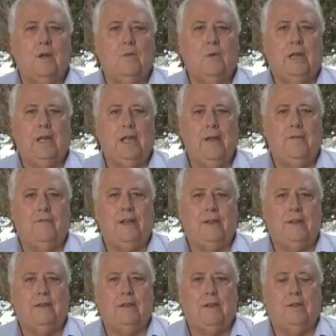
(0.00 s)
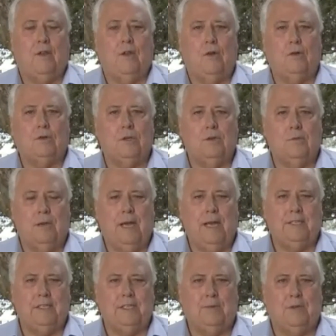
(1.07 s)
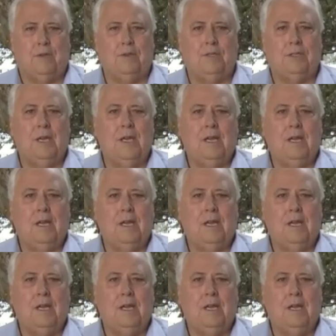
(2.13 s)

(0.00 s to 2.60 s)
we can have that on a long-term basis, because